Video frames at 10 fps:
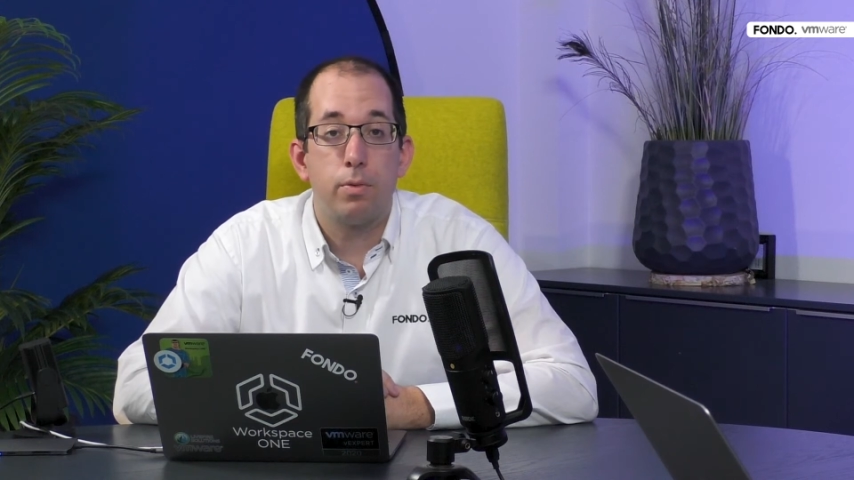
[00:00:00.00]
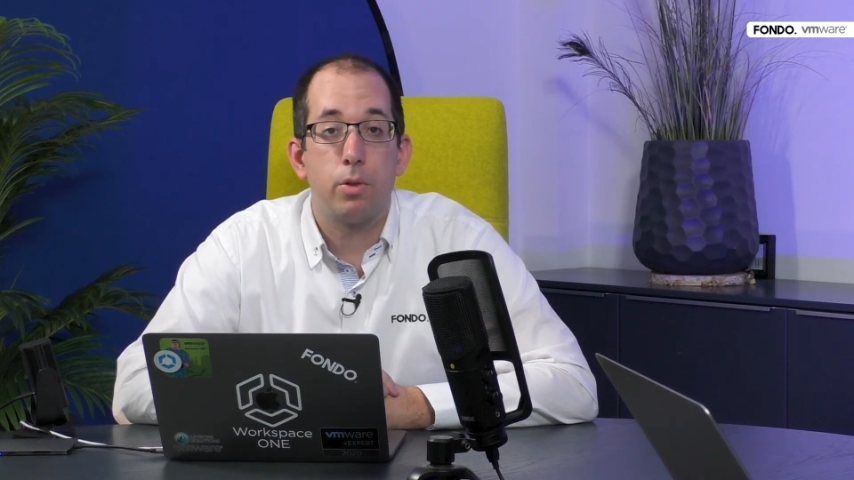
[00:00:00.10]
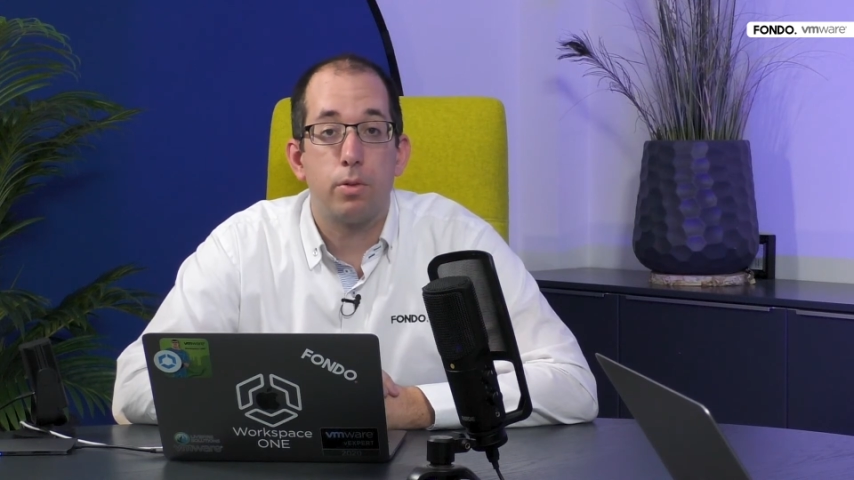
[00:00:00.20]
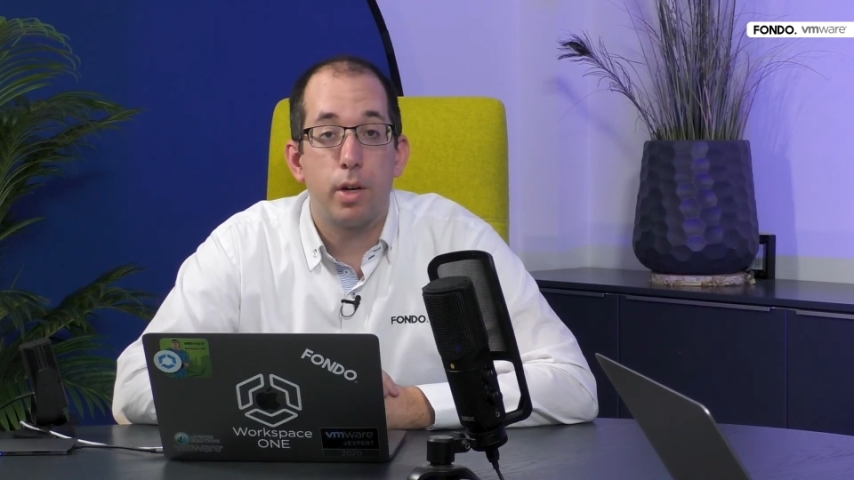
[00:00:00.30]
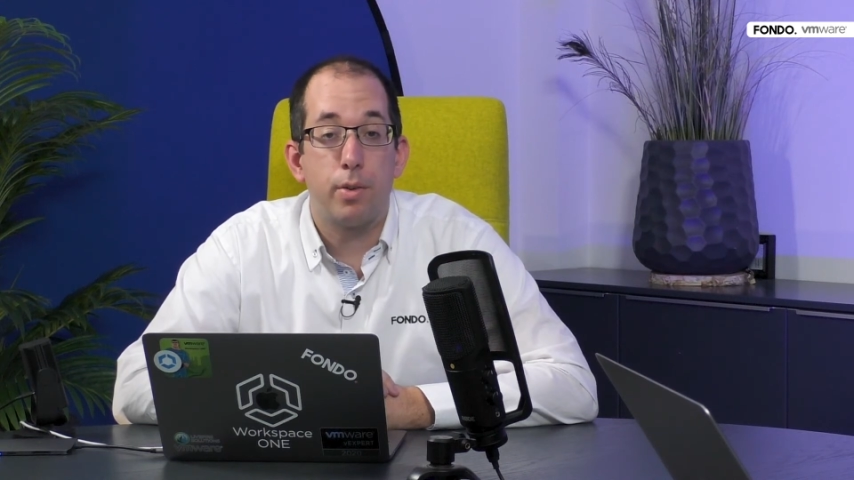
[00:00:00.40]

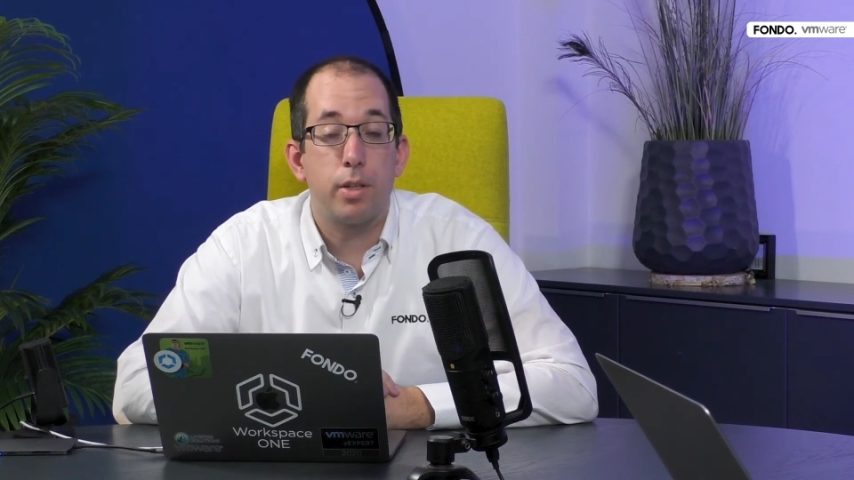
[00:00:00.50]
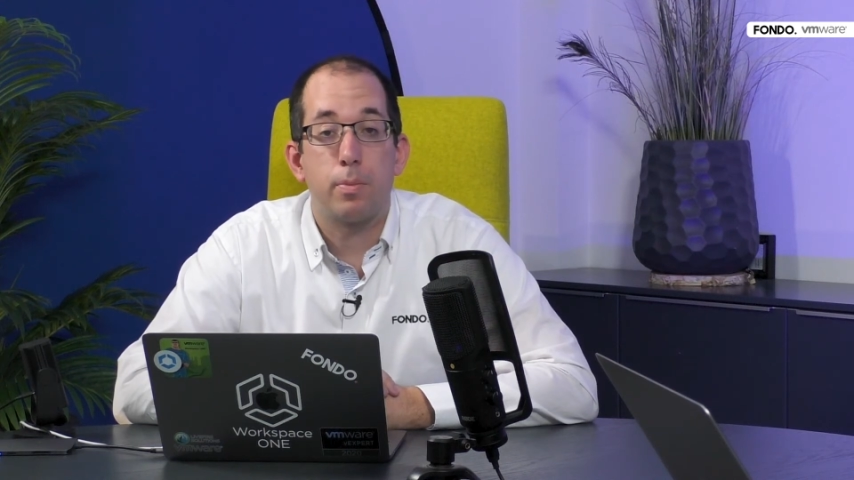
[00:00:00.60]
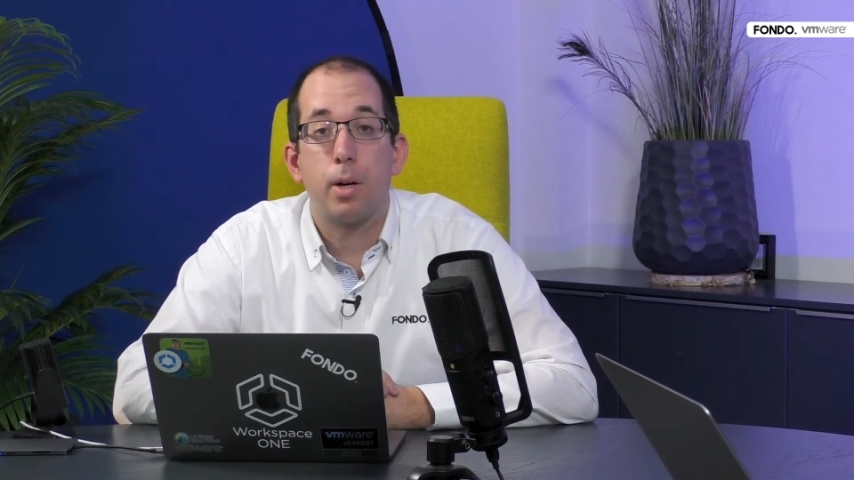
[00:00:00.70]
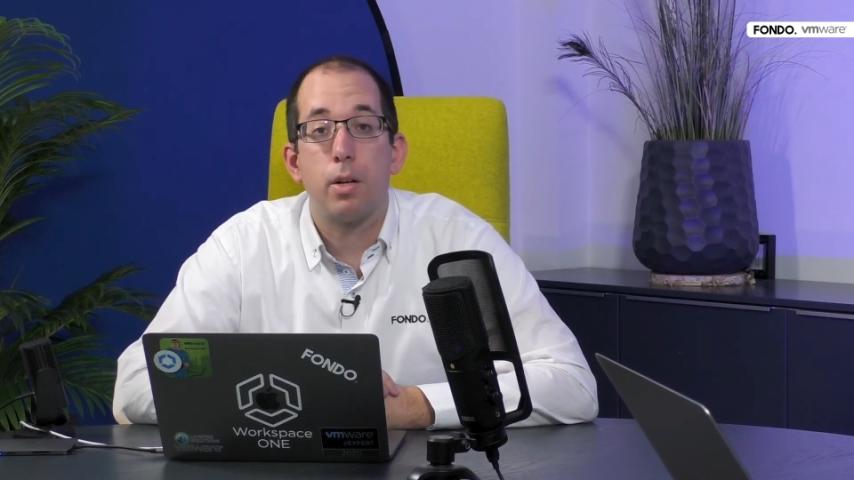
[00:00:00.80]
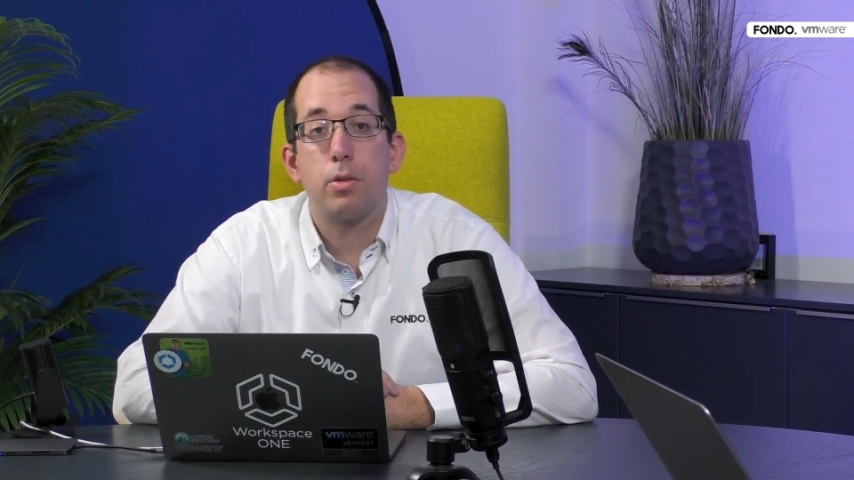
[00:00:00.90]
for various
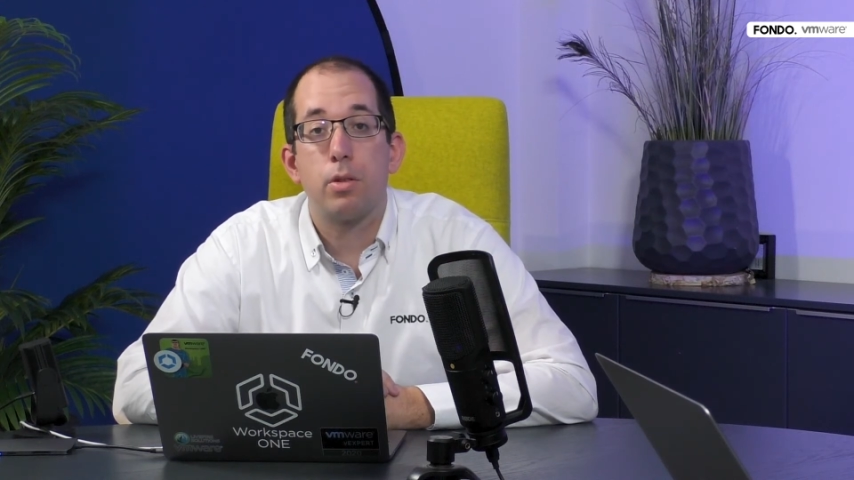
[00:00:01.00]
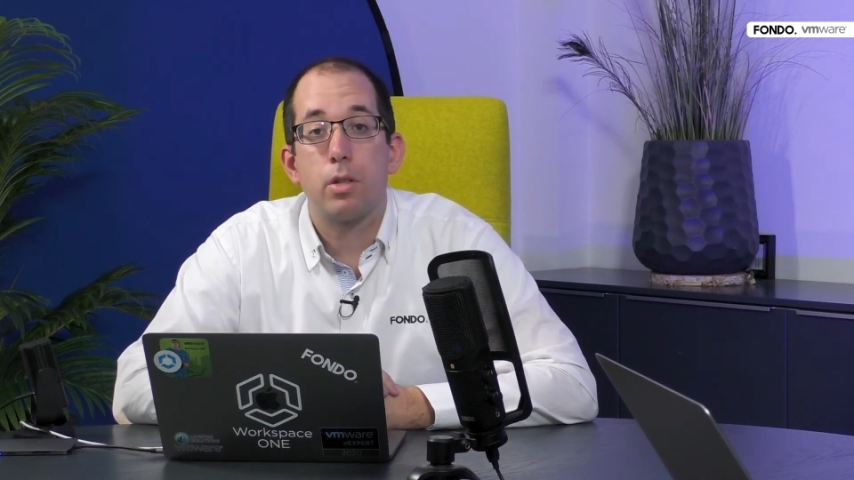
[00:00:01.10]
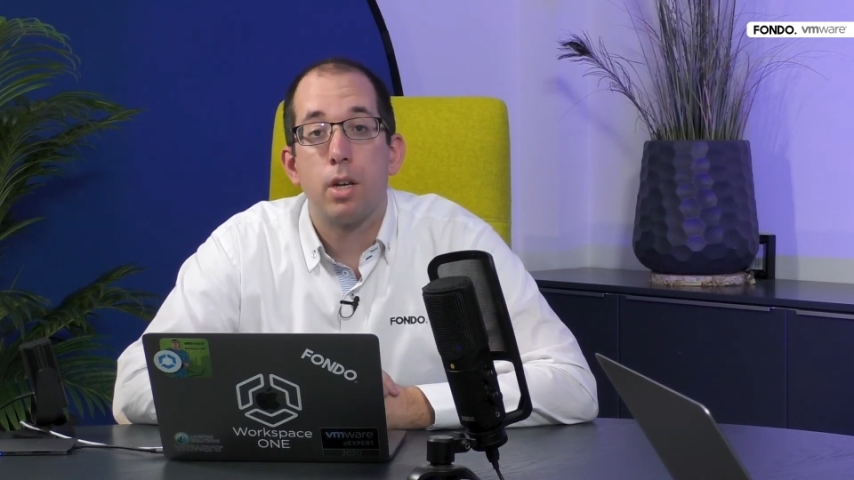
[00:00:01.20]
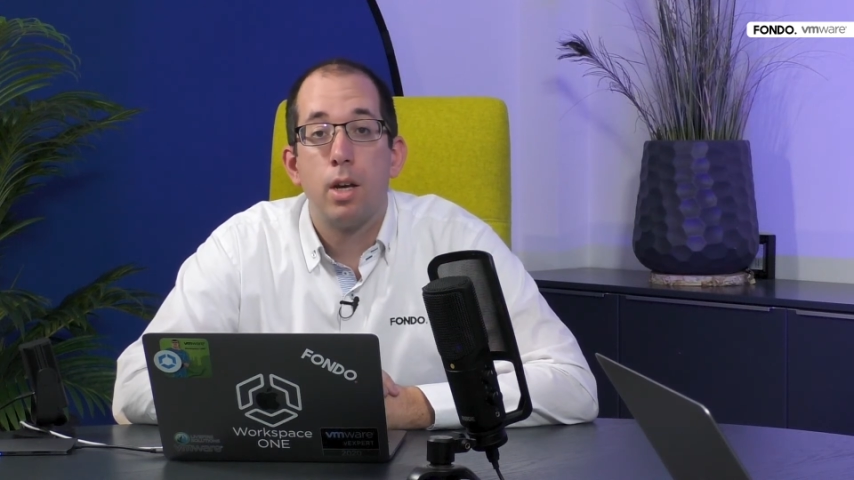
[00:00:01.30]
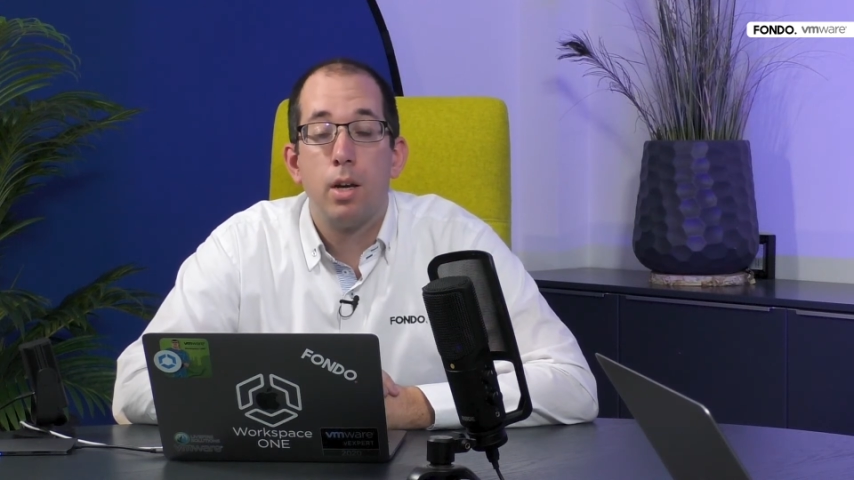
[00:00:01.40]
browsers